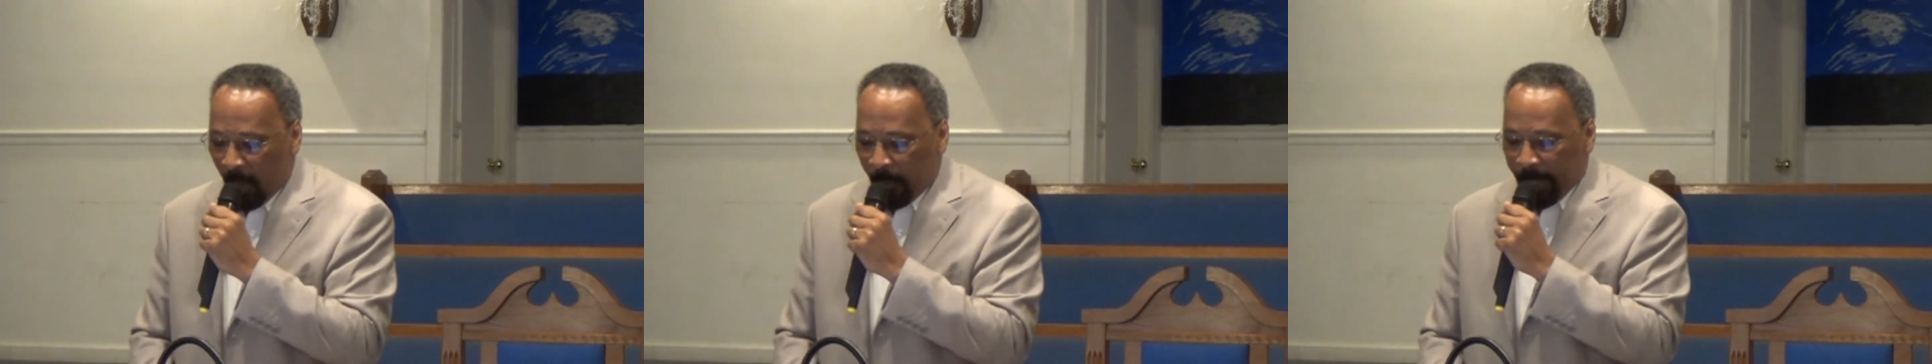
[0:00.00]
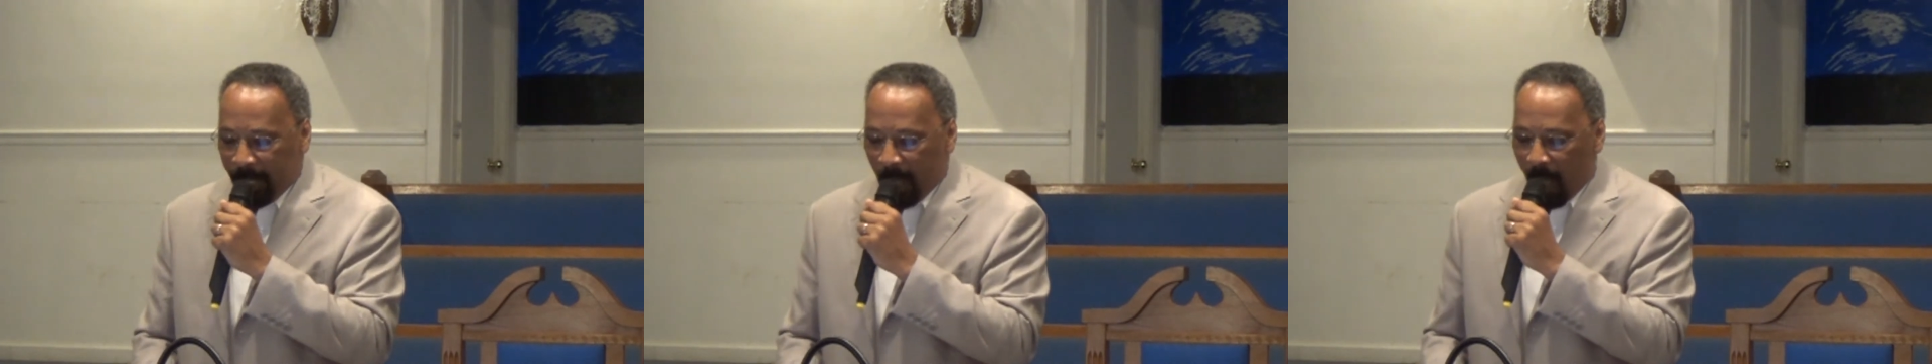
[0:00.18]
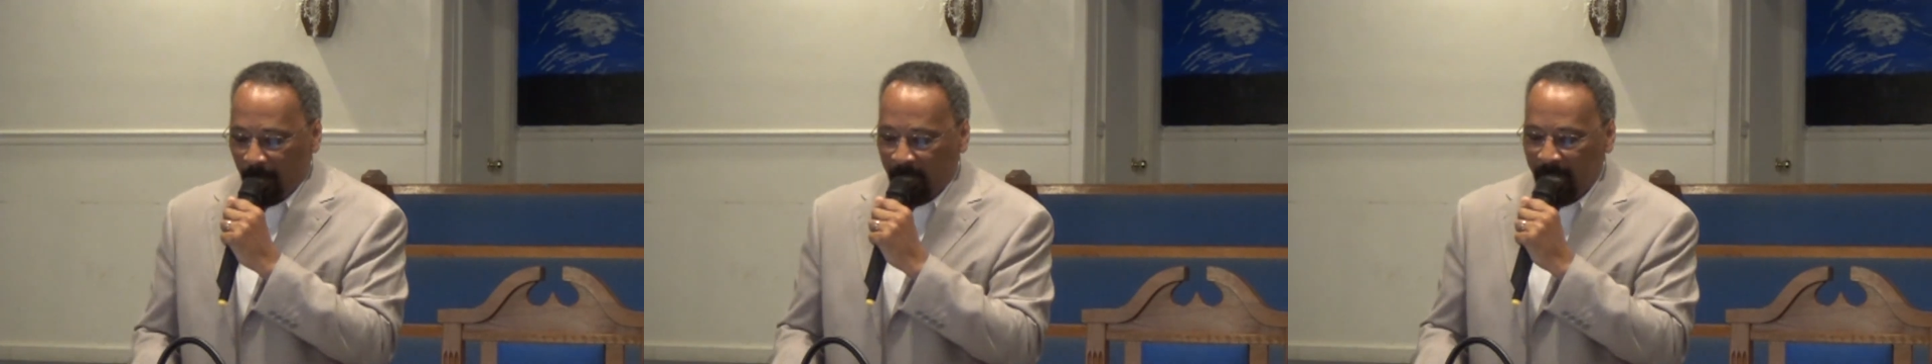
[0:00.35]

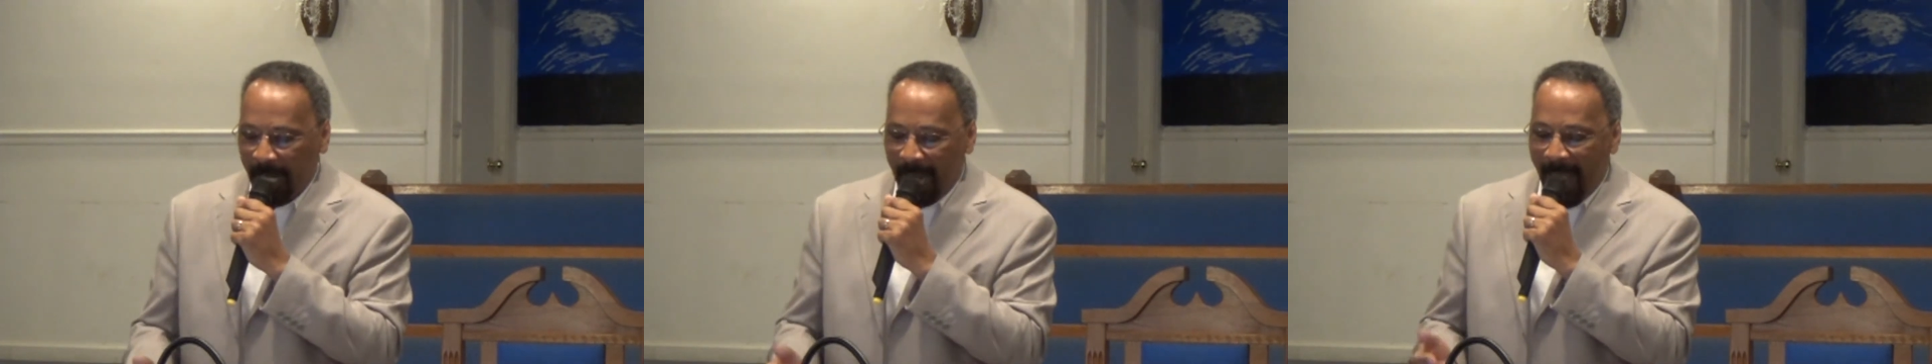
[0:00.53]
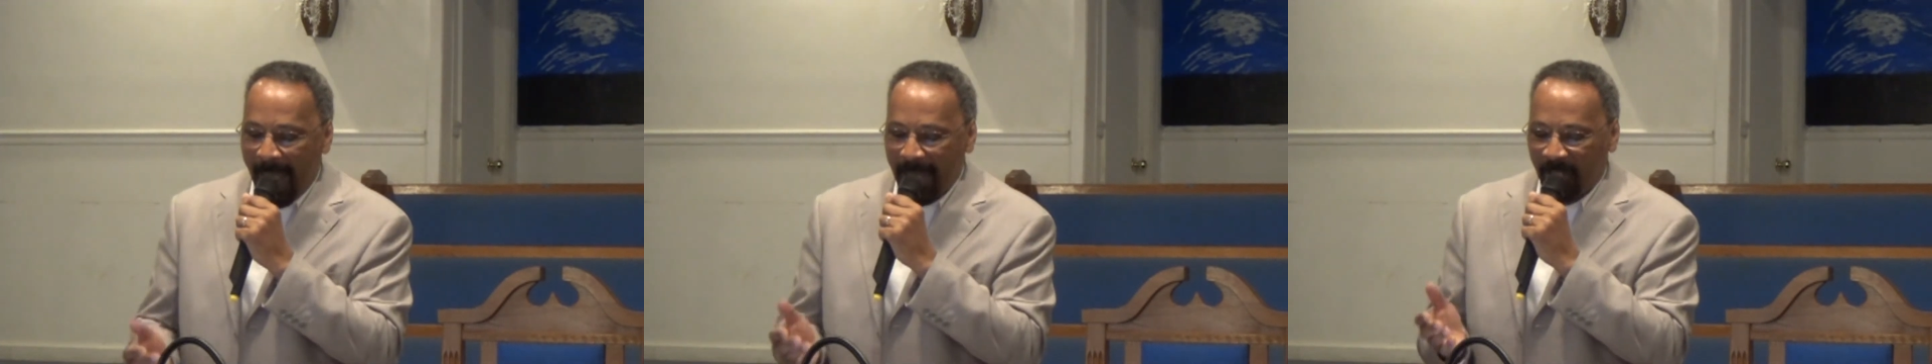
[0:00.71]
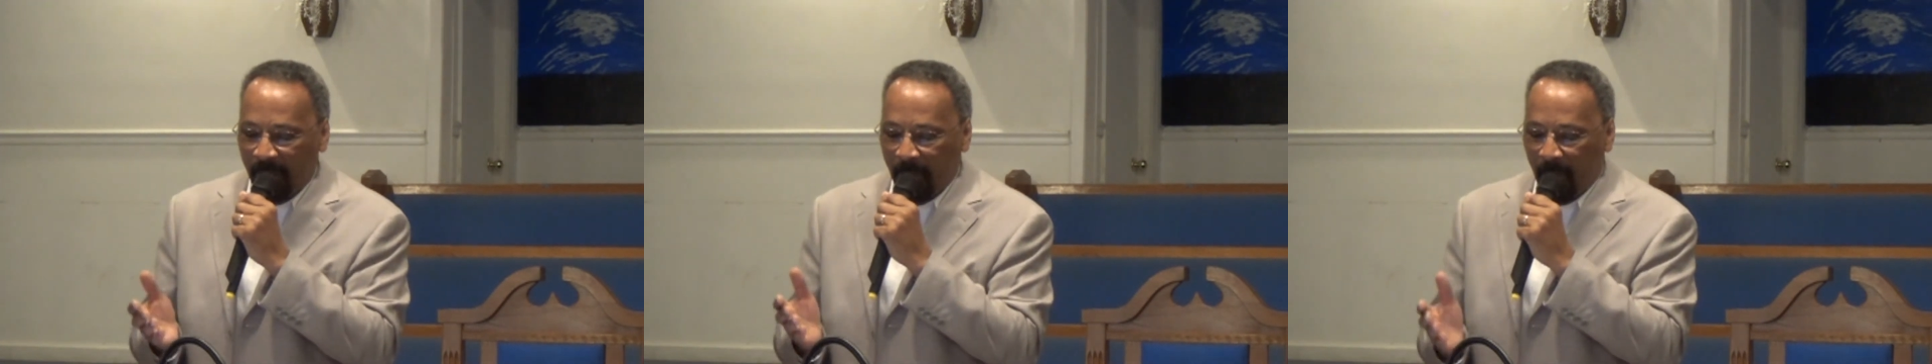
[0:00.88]
because he
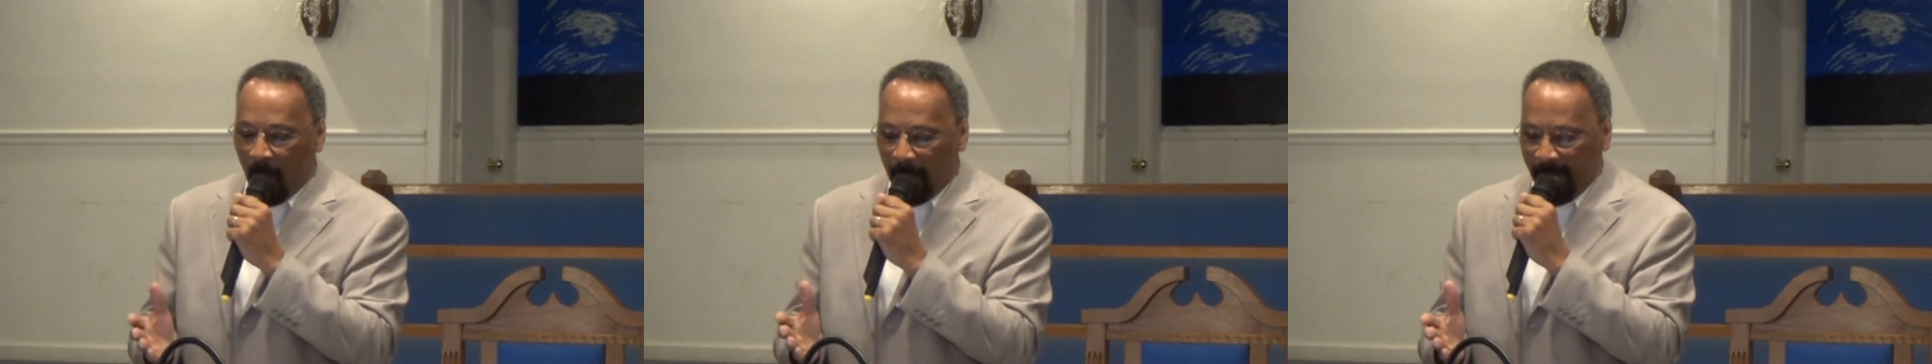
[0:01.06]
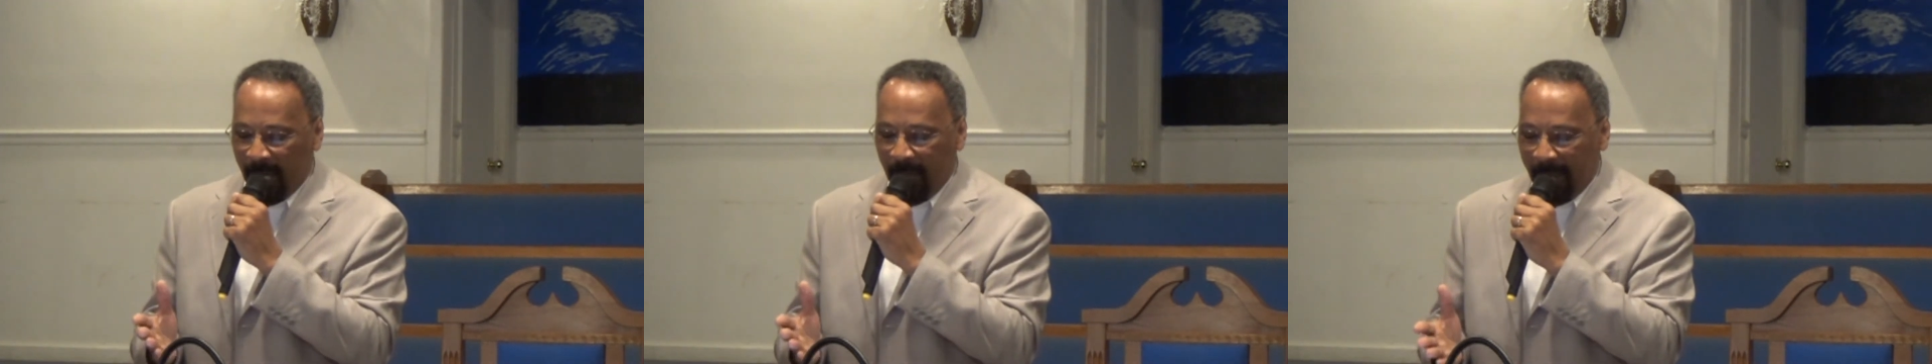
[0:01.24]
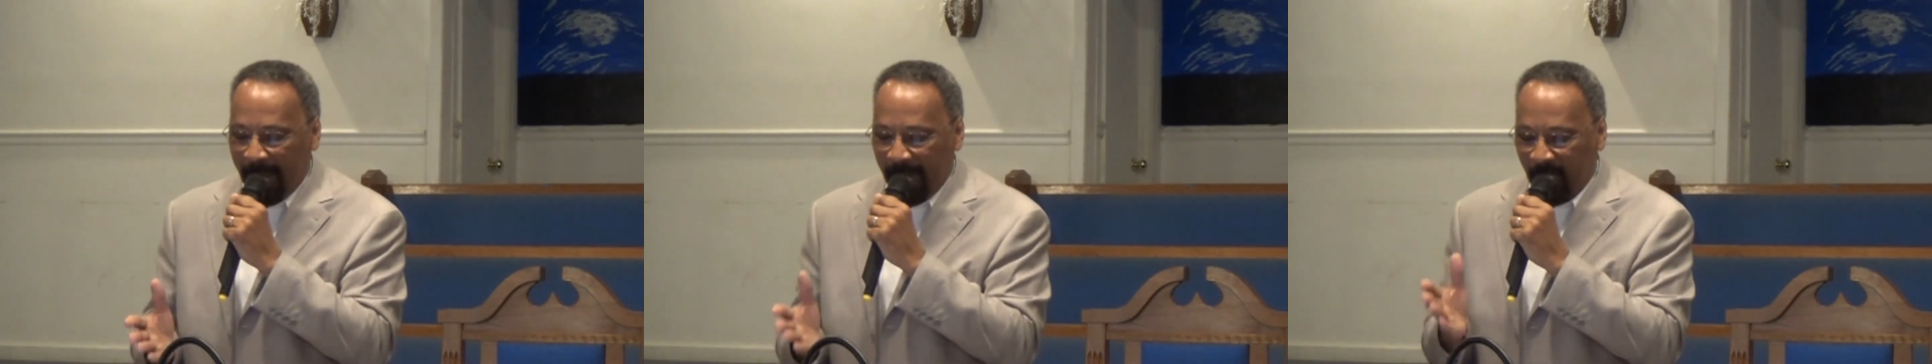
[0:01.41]
has
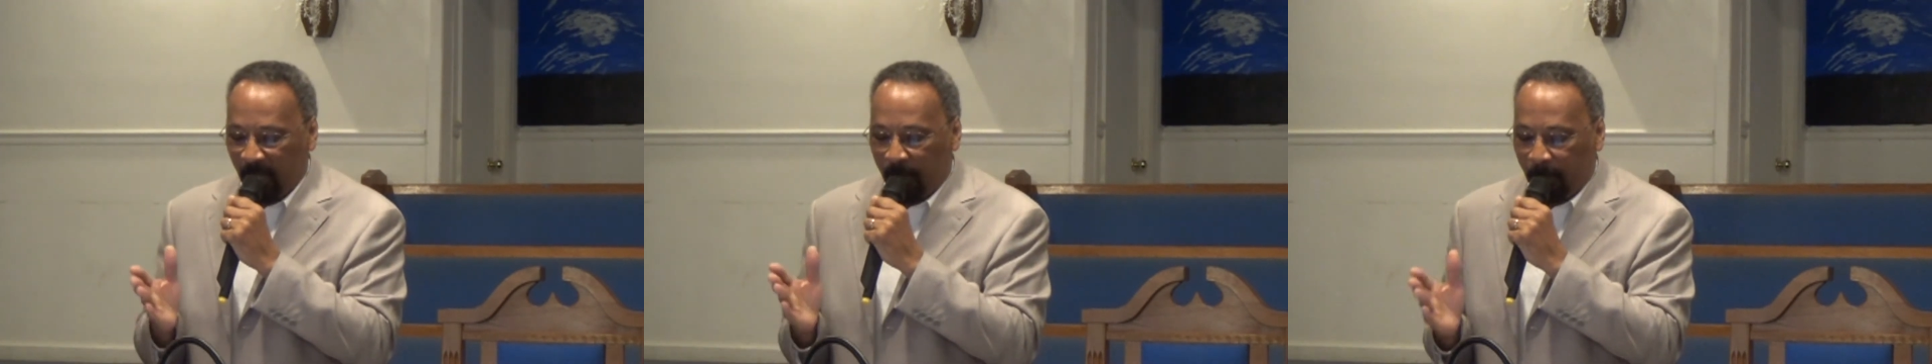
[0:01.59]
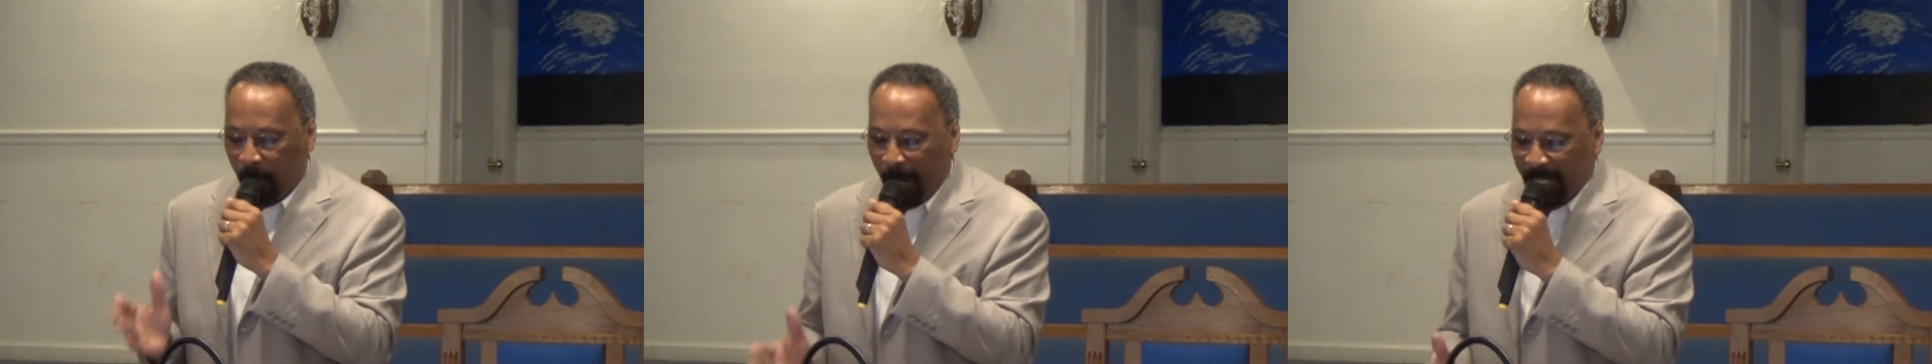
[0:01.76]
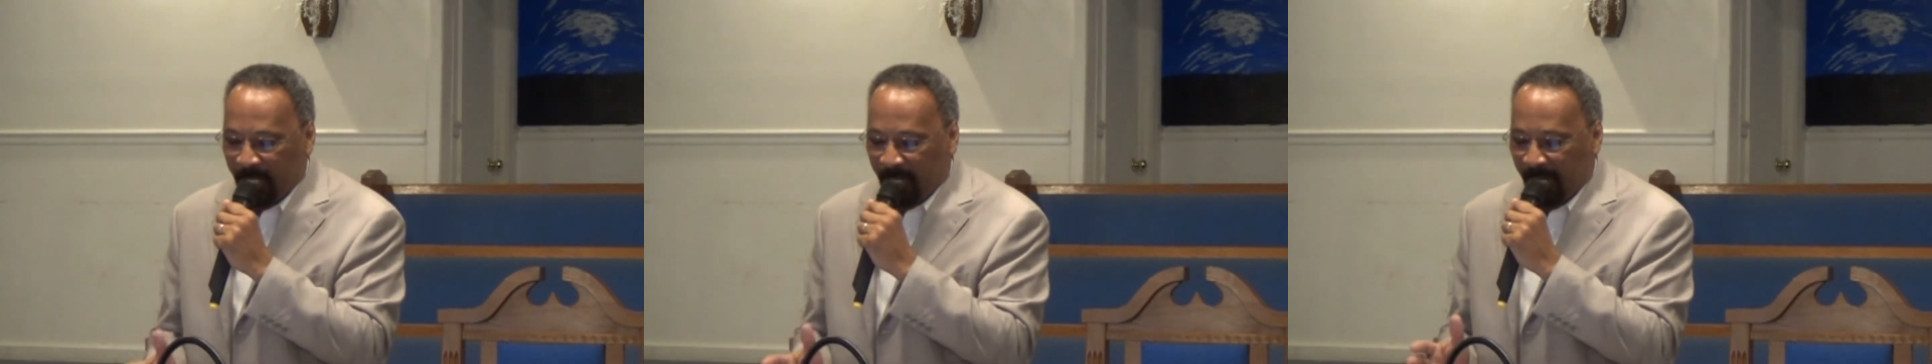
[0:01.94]
anointed me to
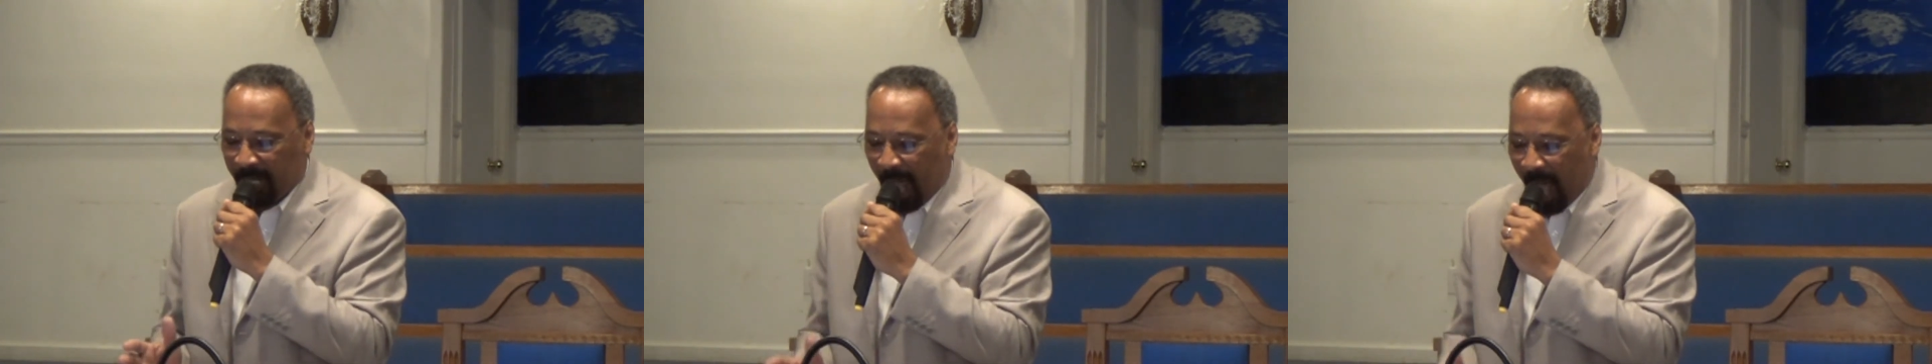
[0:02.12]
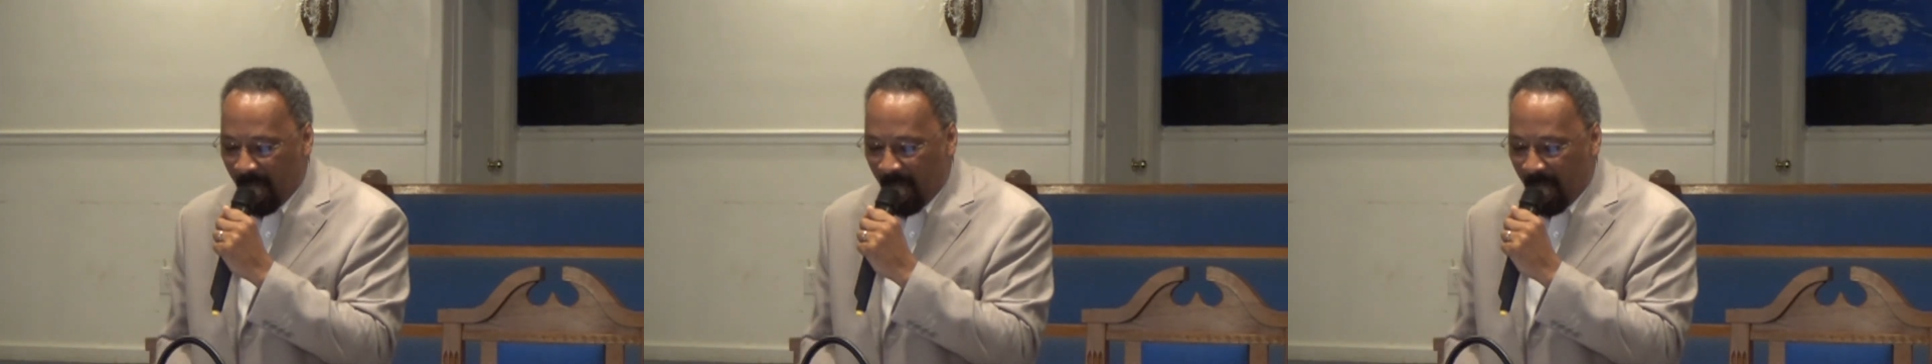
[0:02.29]
preach the